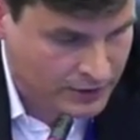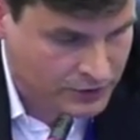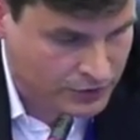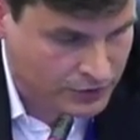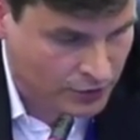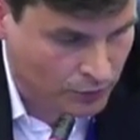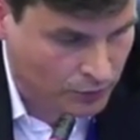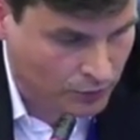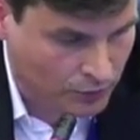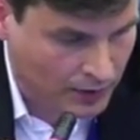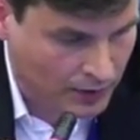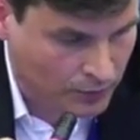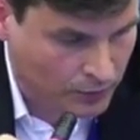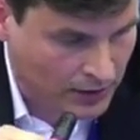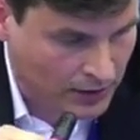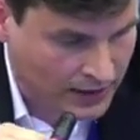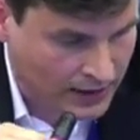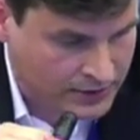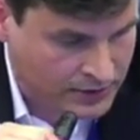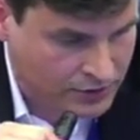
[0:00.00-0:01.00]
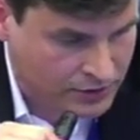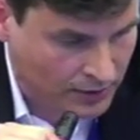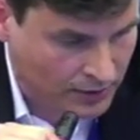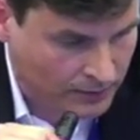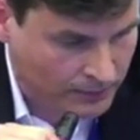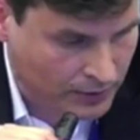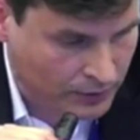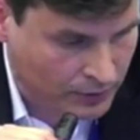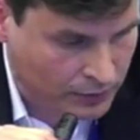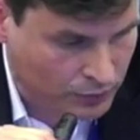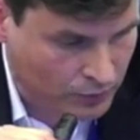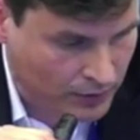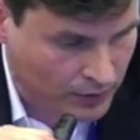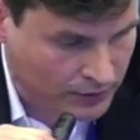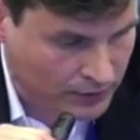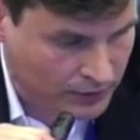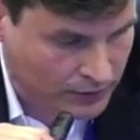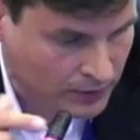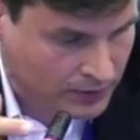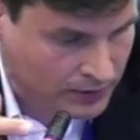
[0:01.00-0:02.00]
So I will ask you about
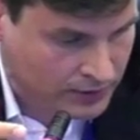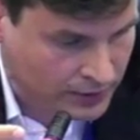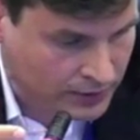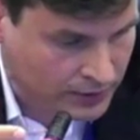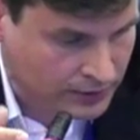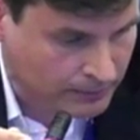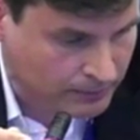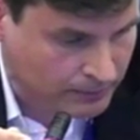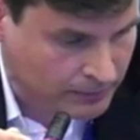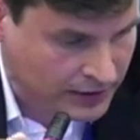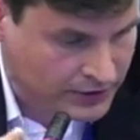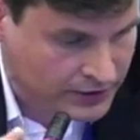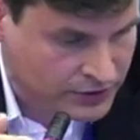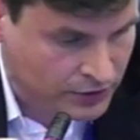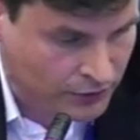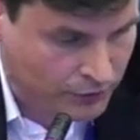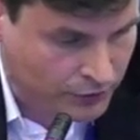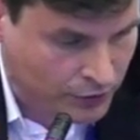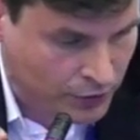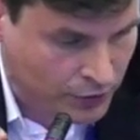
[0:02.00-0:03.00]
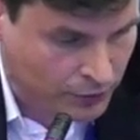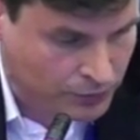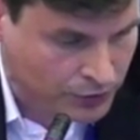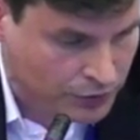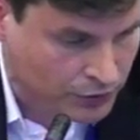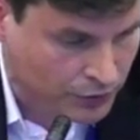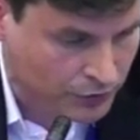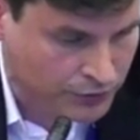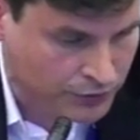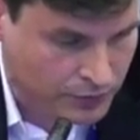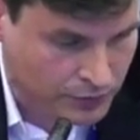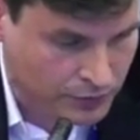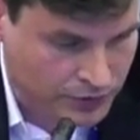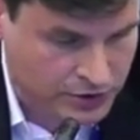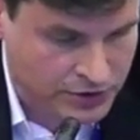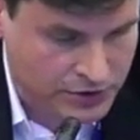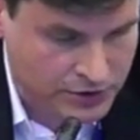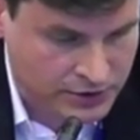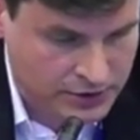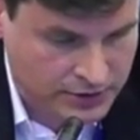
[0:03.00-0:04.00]
what are the plans of Committee of the
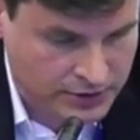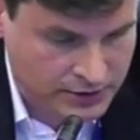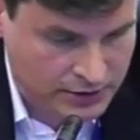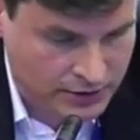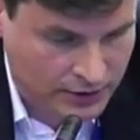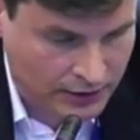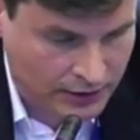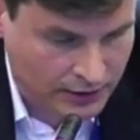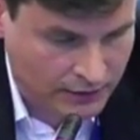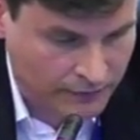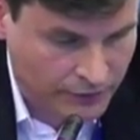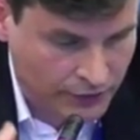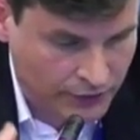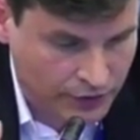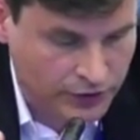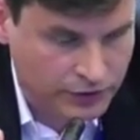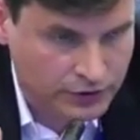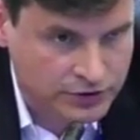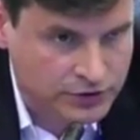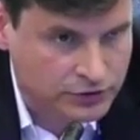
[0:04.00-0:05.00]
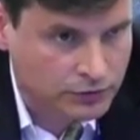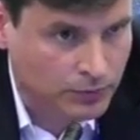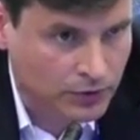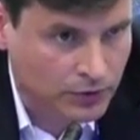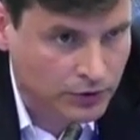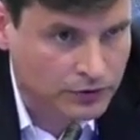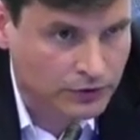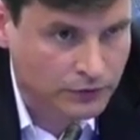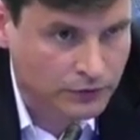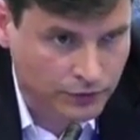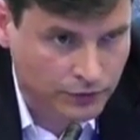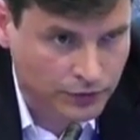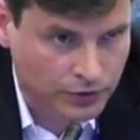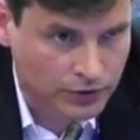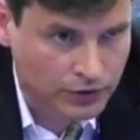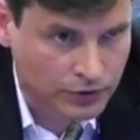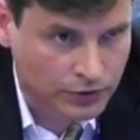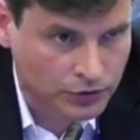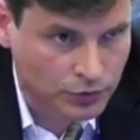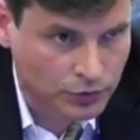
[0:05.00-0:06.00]
Regions further support of
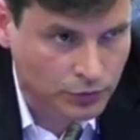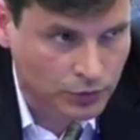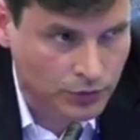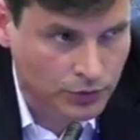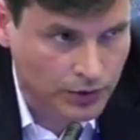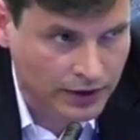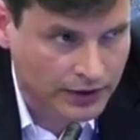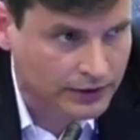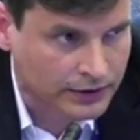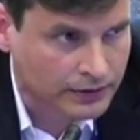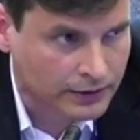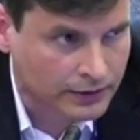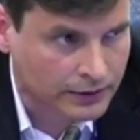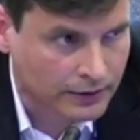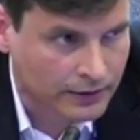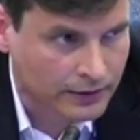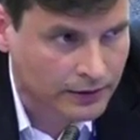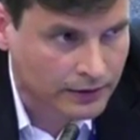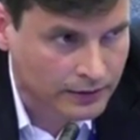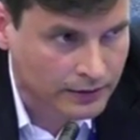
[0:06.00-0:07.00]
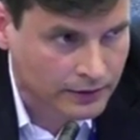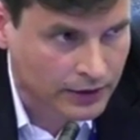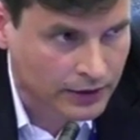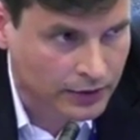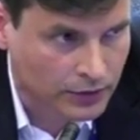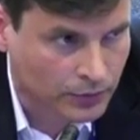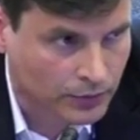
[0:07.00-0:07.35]
Ukraine. Thank you.